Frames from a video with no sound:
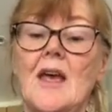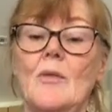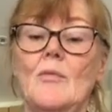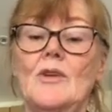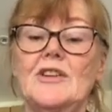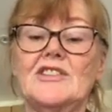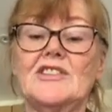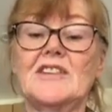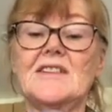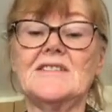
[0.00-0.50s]

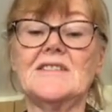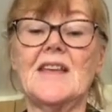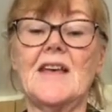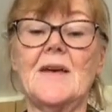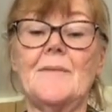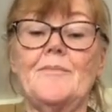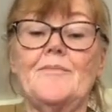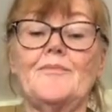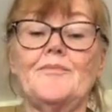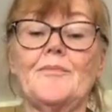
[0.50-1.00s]
which is
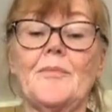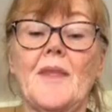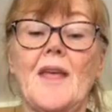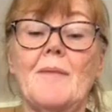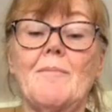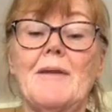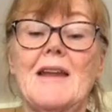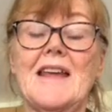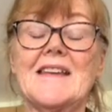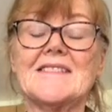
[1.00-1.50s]
a
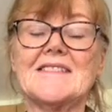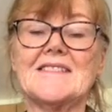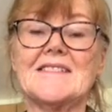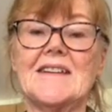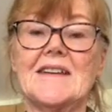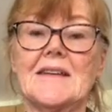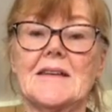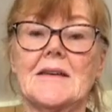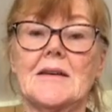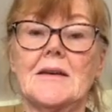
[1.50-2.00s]

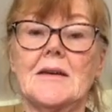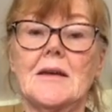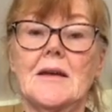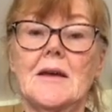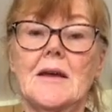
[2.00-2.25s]
plastic